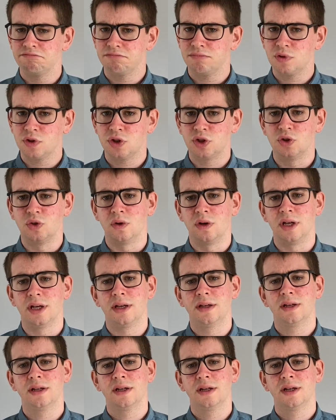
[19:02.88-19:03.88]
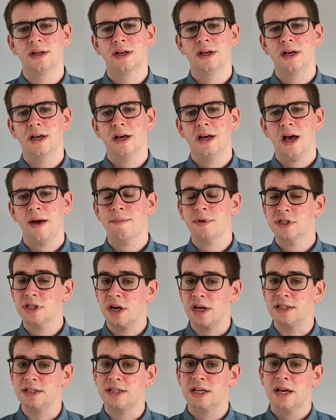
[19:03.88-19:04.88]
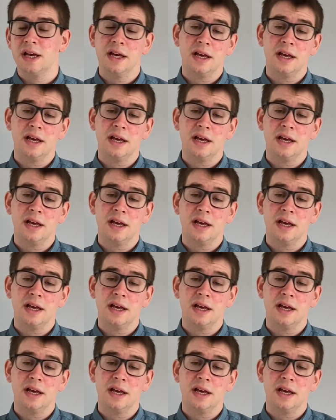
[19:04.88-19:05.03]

surely. And besides,